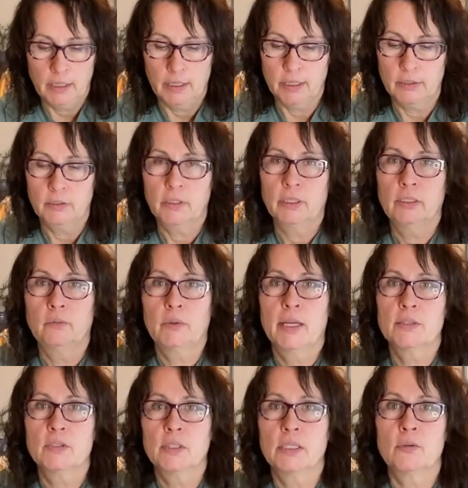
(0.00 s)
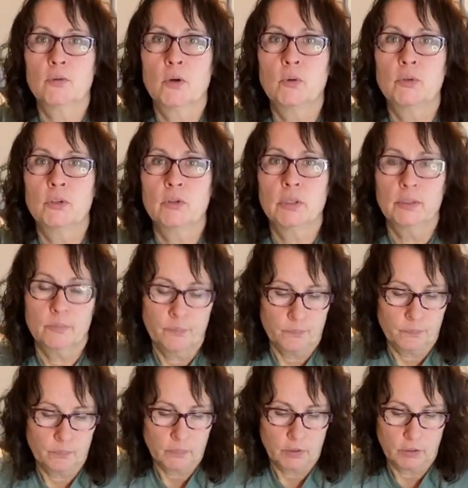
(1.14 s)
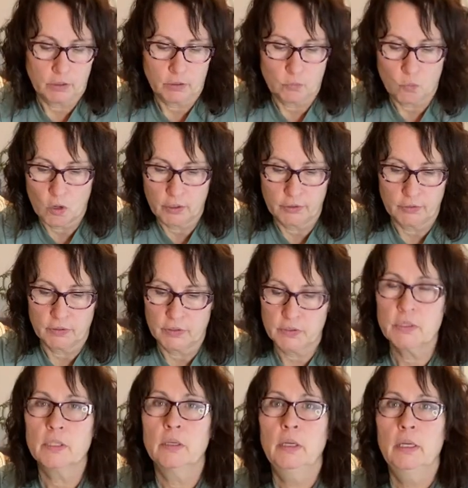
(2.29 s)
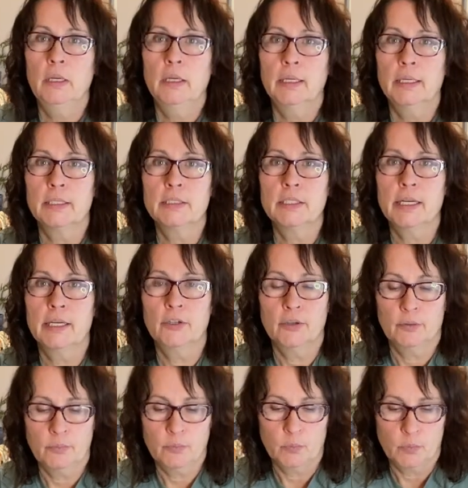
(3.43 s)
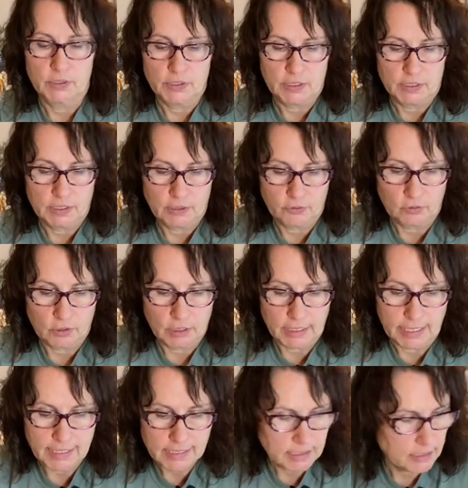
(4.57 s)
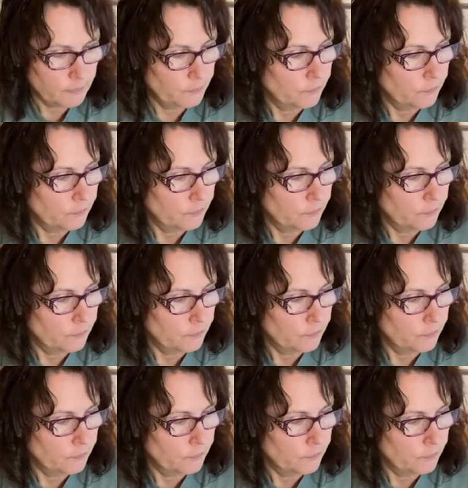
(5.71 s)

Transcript: And in, as they grow, you can you can water this container once it's under the lights.